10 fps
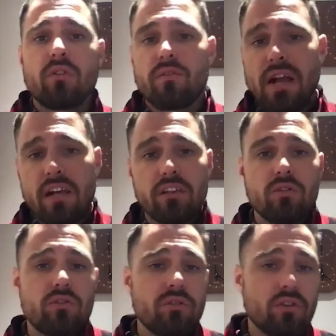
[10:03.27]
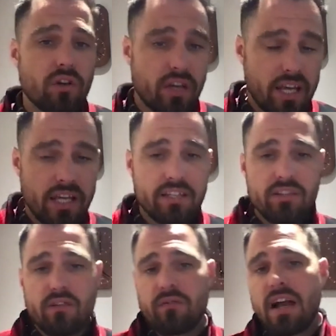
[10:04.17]
value to your
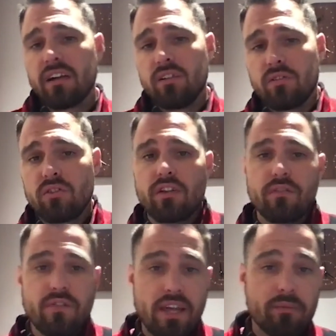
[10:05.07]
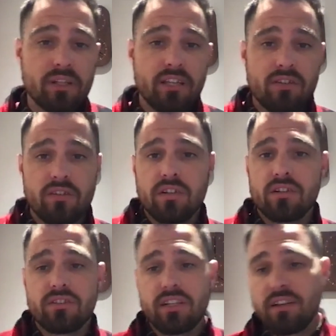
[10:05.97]
kids, your value to your family, to your
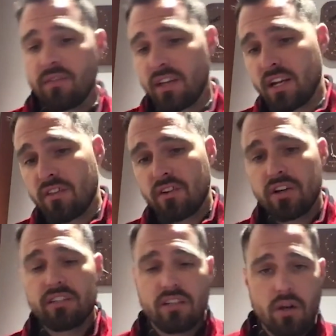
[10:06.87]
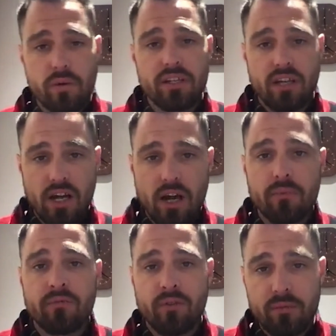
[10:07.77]
significant other is going to
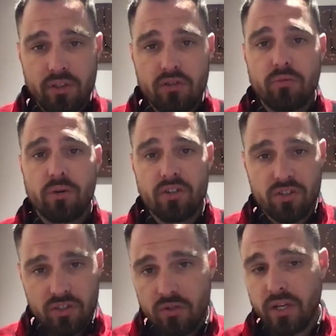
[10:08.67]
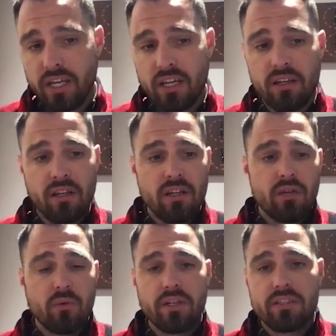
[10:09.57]
come from you pursuing
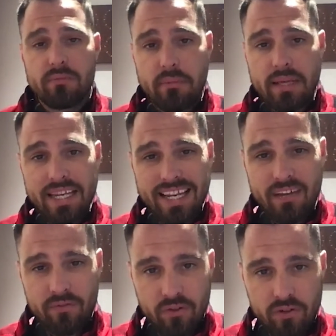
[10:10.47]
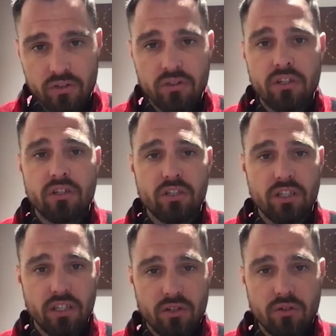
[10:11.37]
what is meaningful to
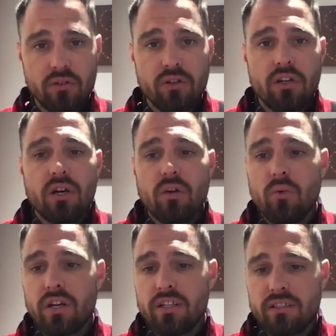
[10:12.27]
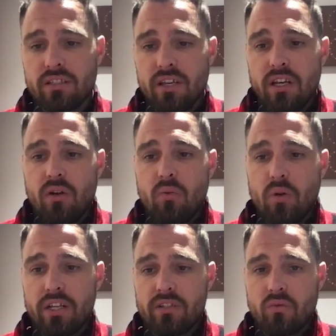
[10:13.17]
you, what is
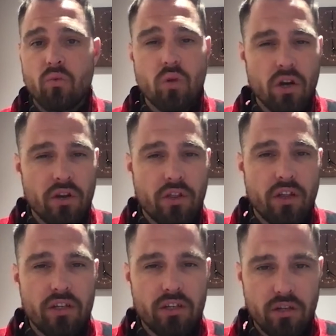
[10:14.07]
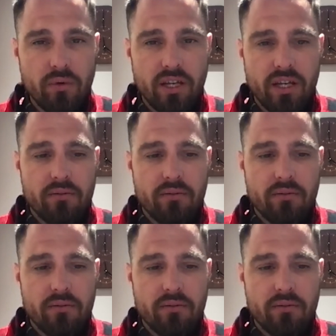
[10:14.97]
worth doing.